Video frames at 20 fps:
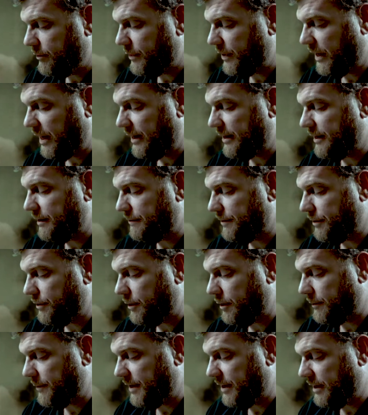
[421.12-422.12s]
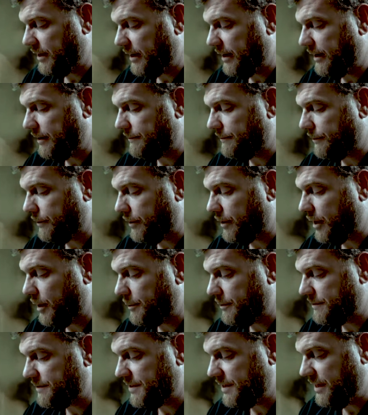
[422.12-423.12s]
but I'd give an arm and a leg for a
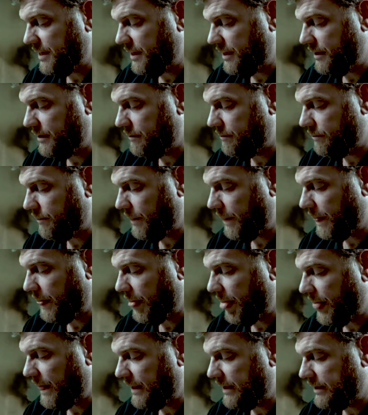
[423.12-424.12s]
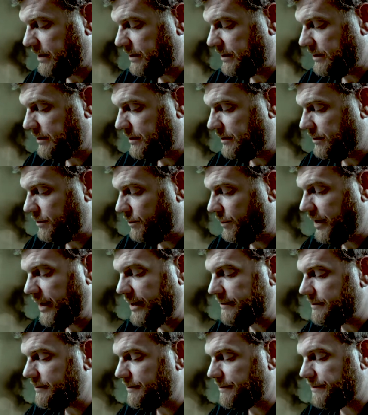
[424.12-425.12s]
cup of tea." "We
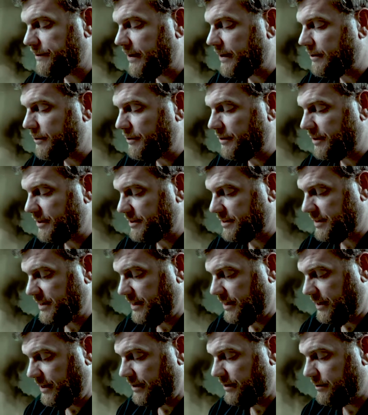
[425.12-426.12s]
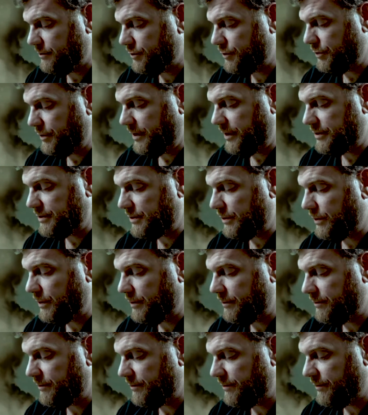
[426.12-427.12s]
haven't found the tea," Julia told
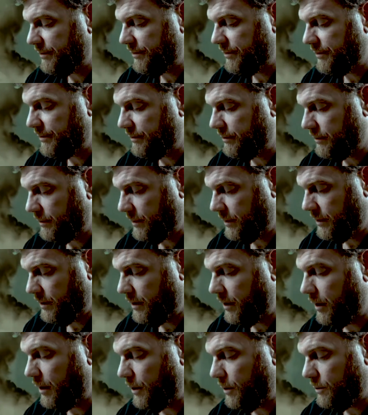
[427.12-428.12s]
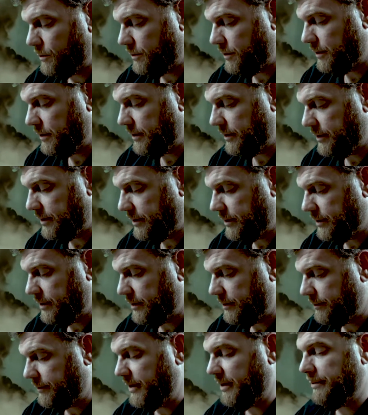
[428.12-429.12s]
him. "Oh,
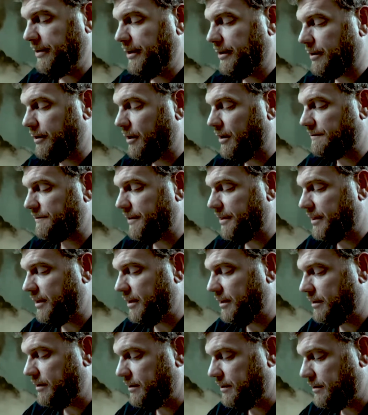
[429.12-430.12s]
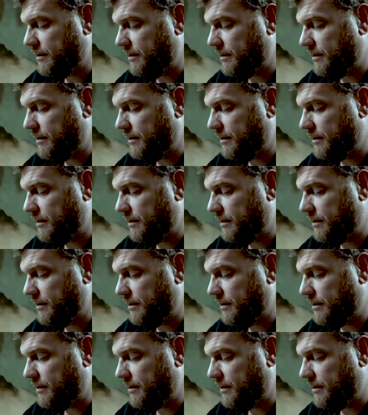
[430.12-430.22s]
maybe a coffee then?"